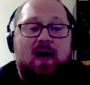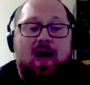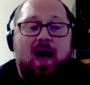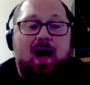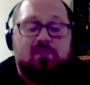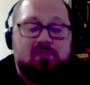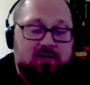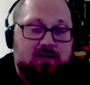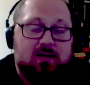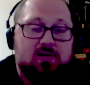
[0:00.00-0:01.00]
that have a
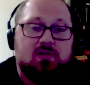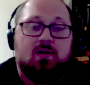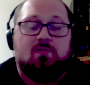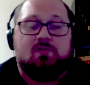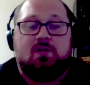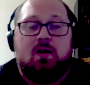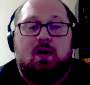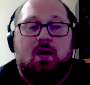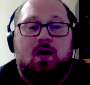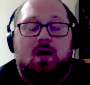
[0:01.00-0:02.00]
strength and conditioning coach,
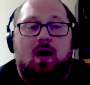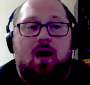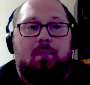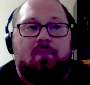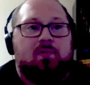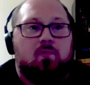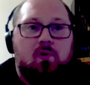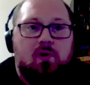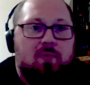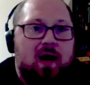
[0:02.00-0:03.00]
like the
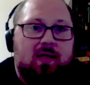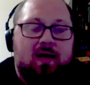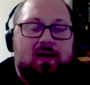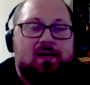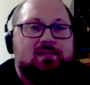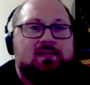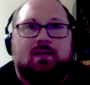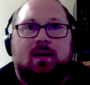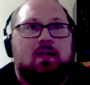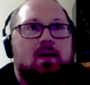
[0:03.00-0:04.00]
Royal Ballets in
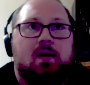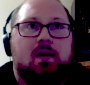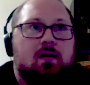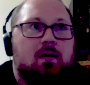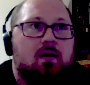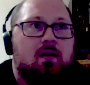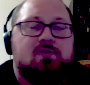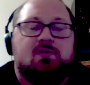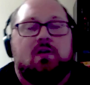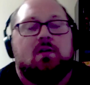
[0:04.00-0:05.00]
like London or
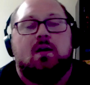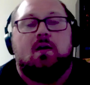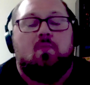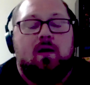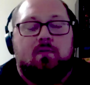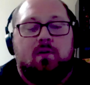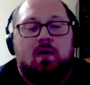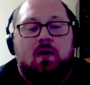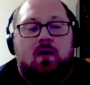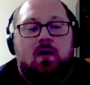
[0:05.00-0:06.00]
Australia or
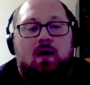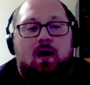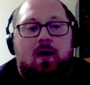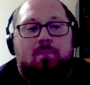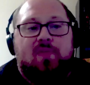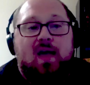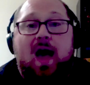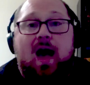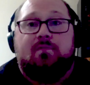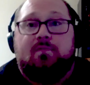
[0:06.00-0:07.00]
whatever, they
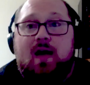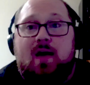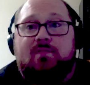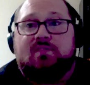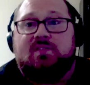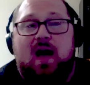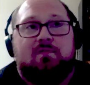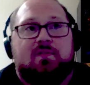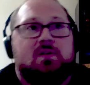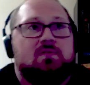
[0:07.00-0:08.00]
have a
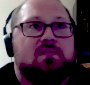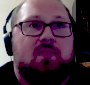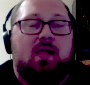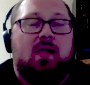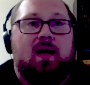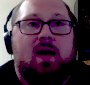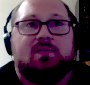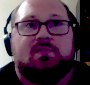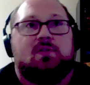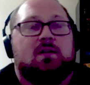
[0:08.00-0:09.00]
staff. The Houston Ballet
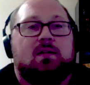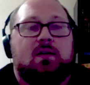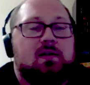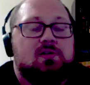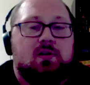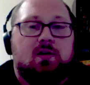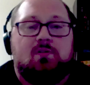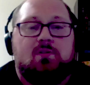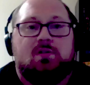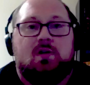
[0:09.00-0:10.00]
has a strength and conditioning
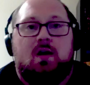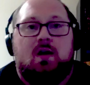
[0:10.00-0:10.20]
coach,